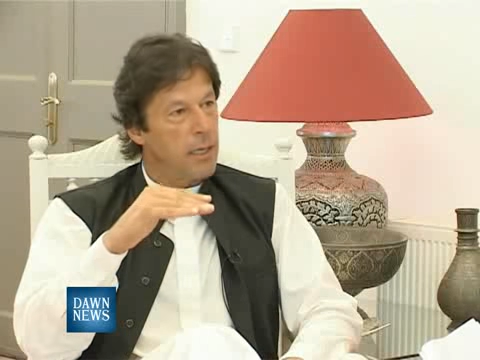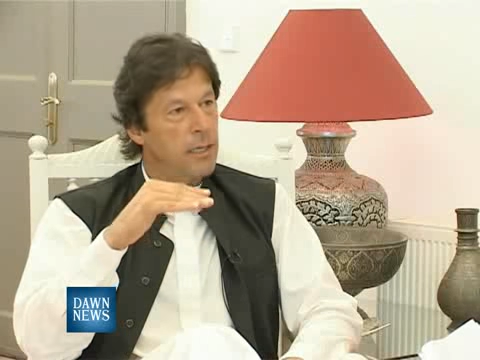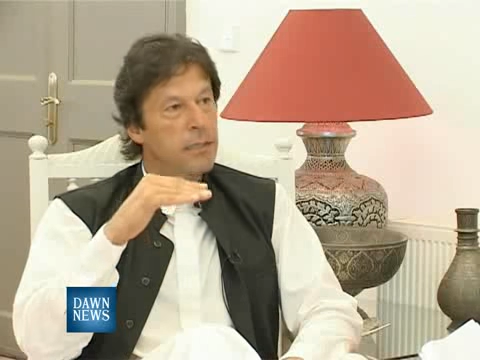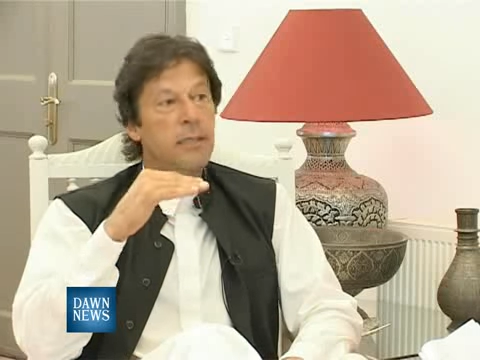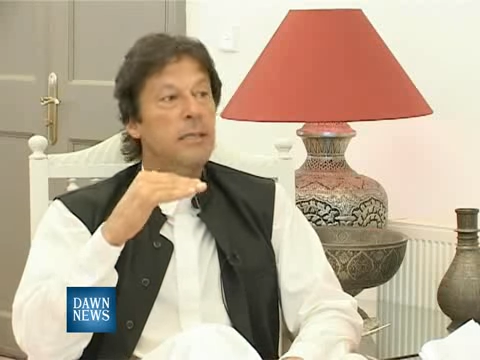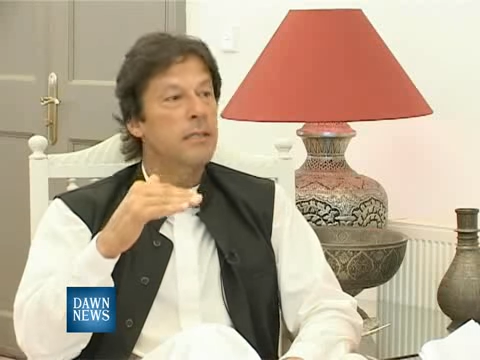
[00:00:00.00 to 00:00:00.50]

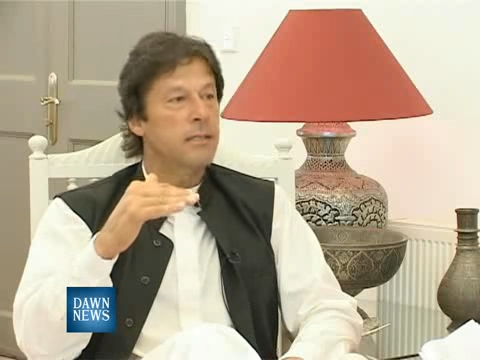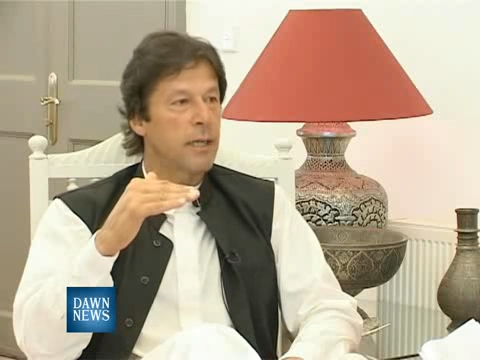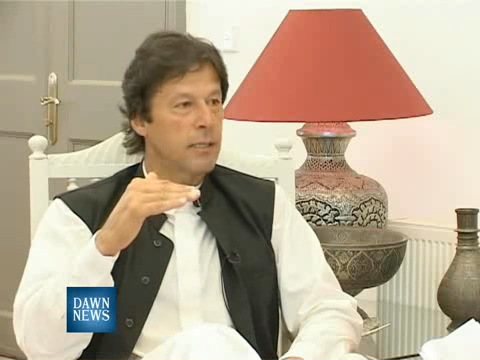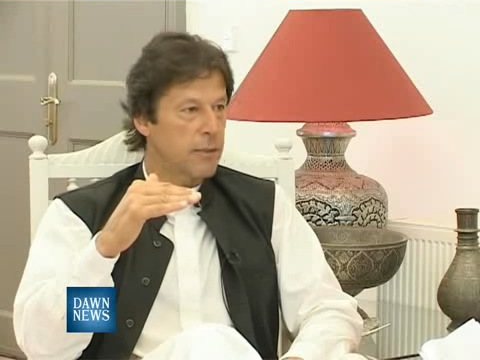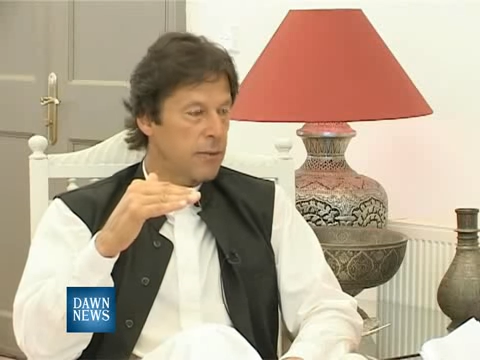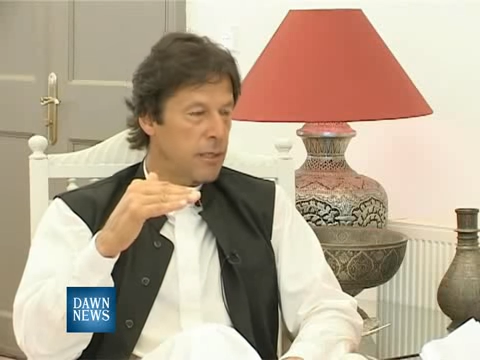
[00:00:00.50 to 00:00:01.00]
is
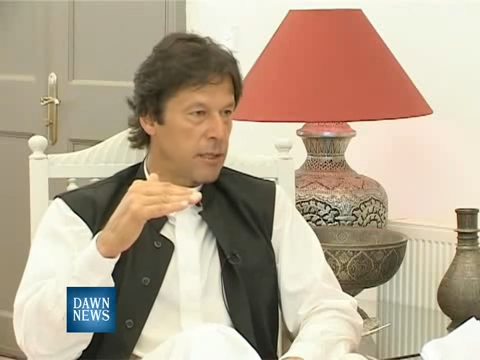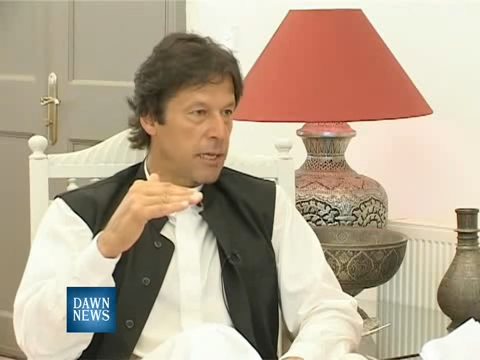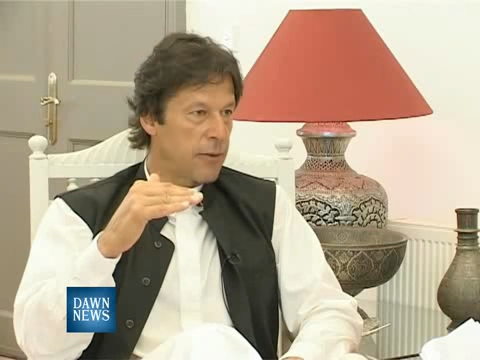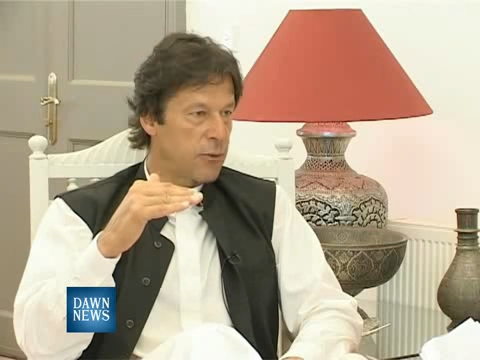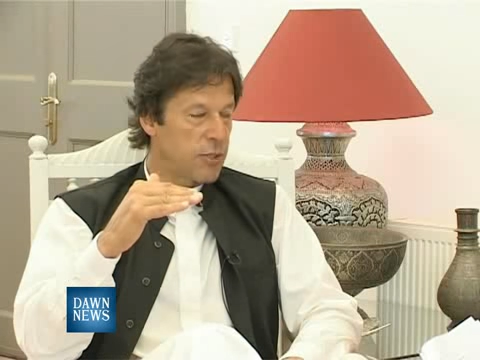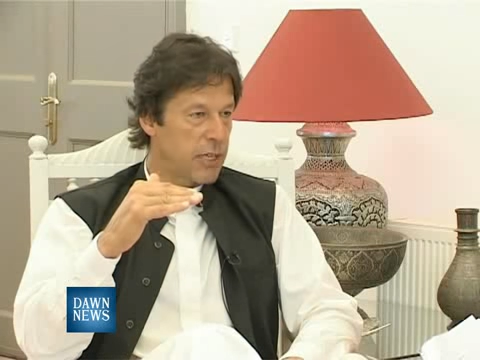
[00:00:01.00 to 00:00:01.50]
criticize
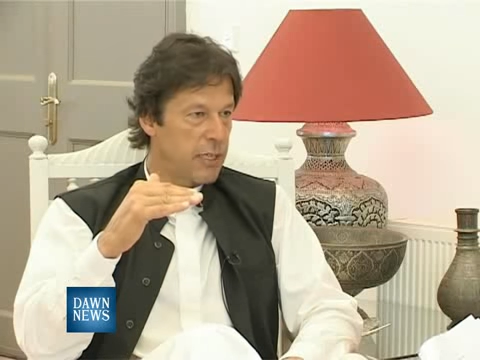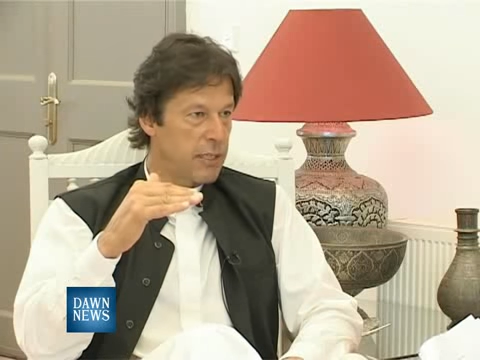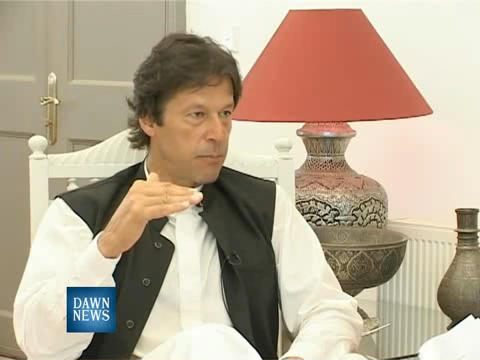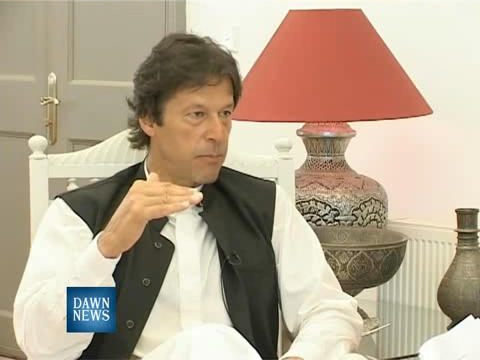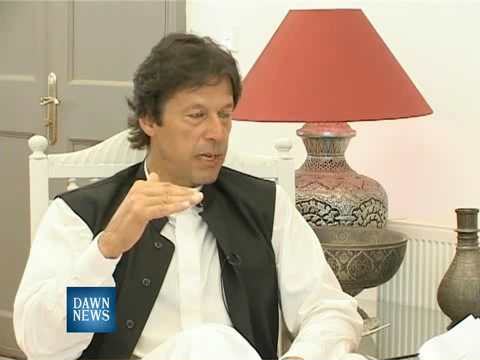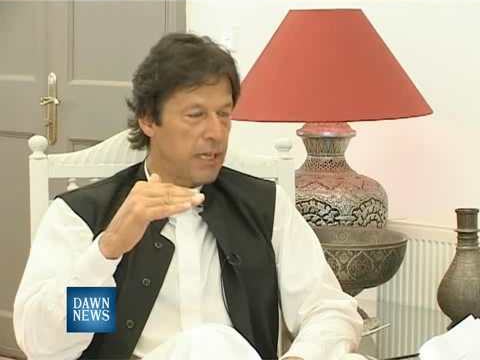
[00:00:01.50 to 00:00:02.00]
Altaf Hussain in
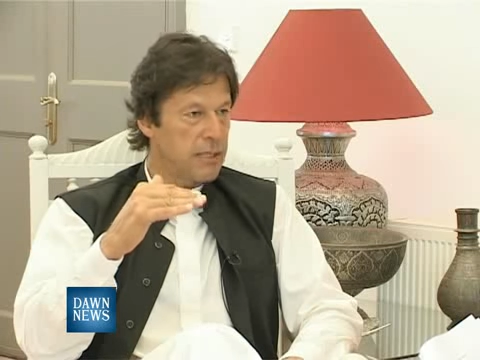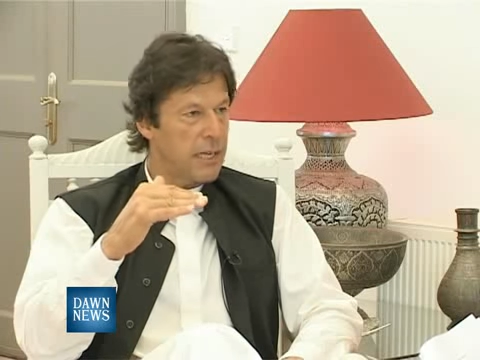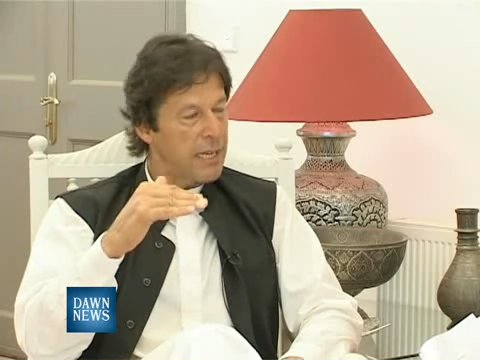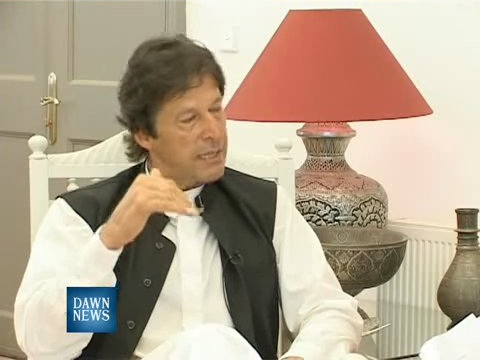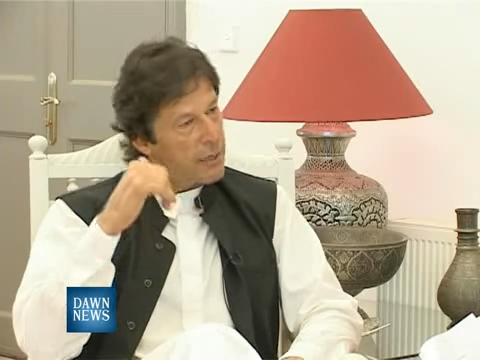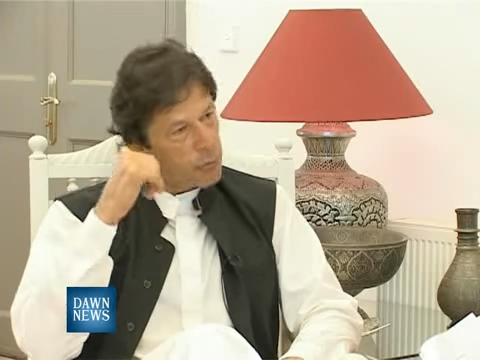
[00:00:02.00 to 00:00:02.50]
the past.
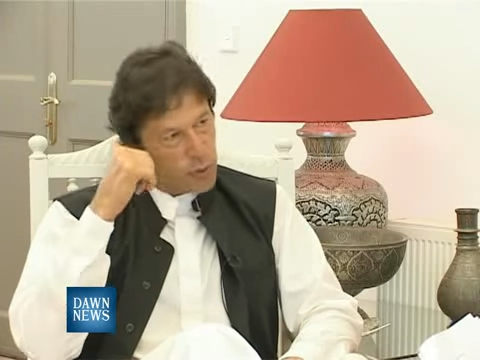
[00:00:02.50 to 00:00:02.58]
And there